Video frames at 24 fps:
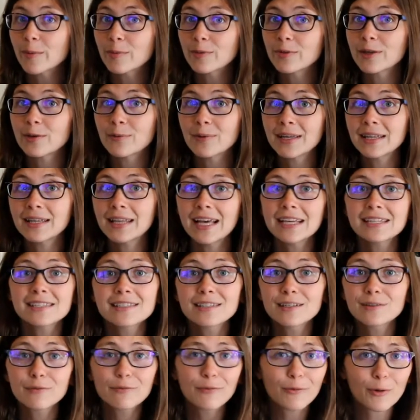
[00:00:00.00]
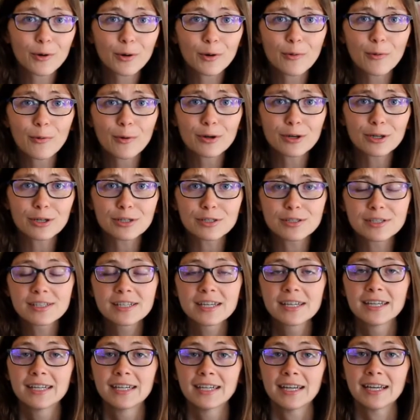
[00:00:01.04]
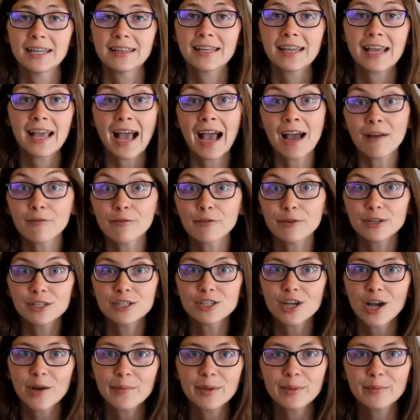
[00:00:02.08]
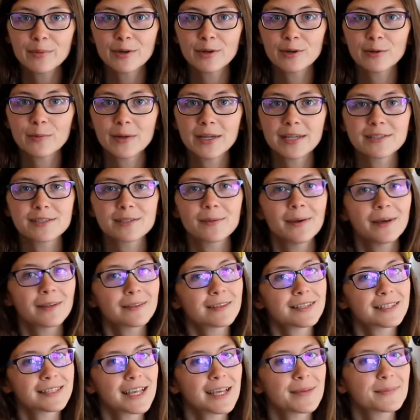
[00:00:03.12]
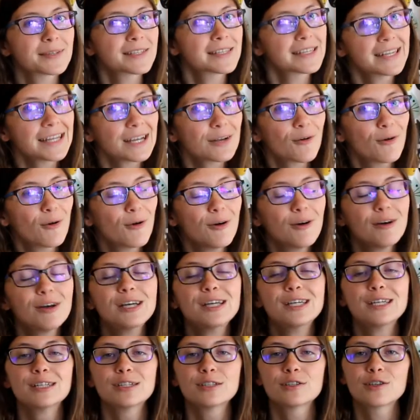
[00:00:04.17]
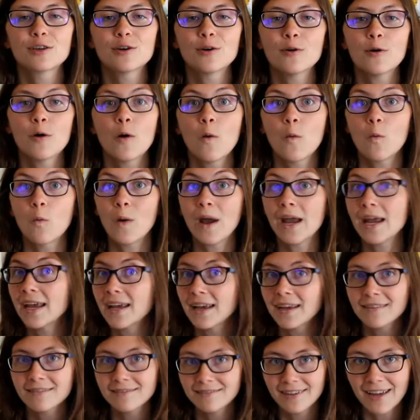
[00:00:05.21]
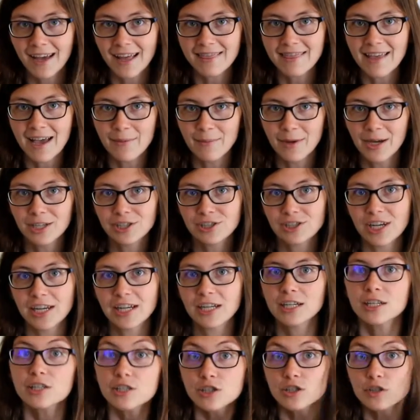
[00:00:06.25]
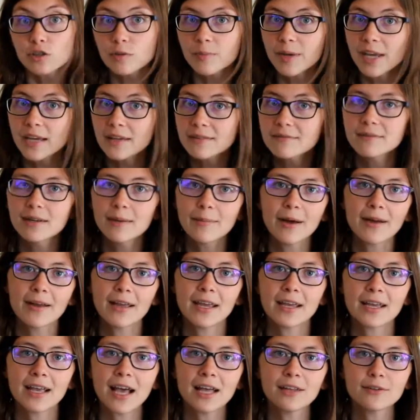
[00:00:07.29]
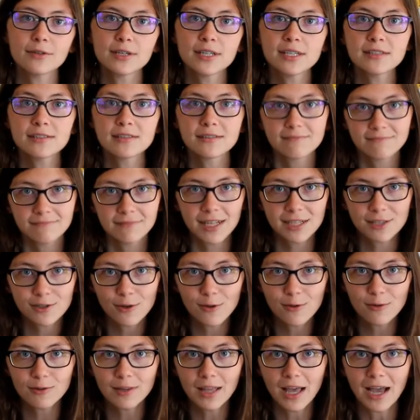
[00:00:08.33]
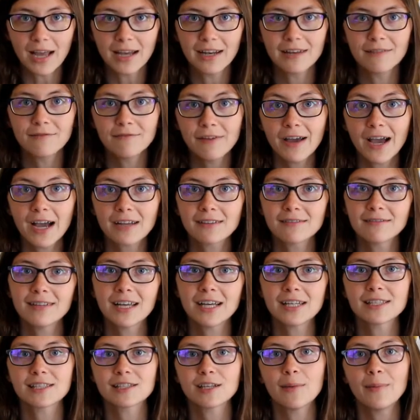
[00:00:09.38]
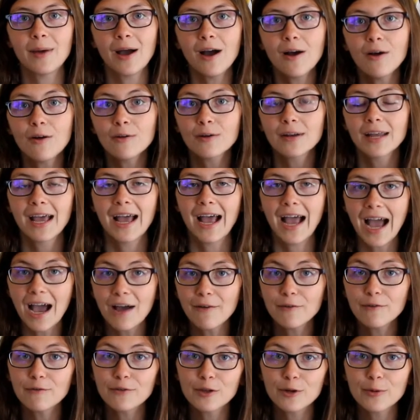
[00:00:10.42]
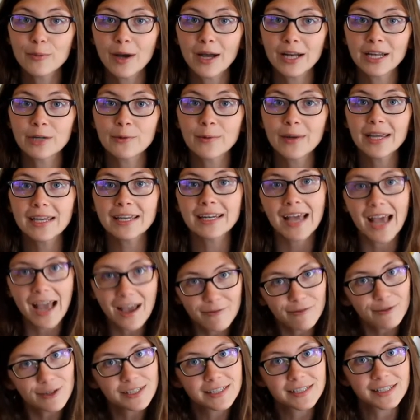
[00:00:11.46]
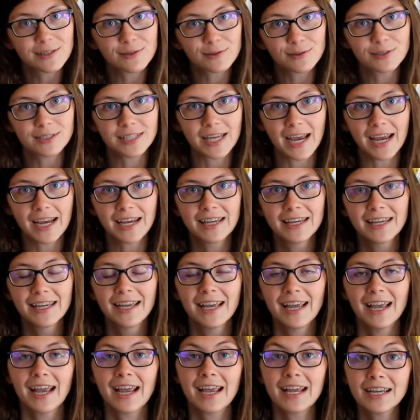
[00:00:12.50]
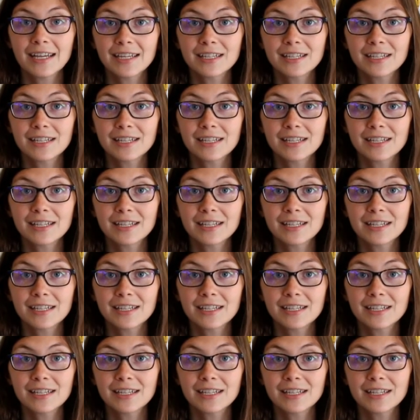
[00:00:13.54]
Remember, they weigh less than 4 quarters, and the average hummingbird weighs about the same as a nickel. So weighing not that much and consuming about 8 calories, that's a whole lot. In fact, that's about half of their body weight every single day.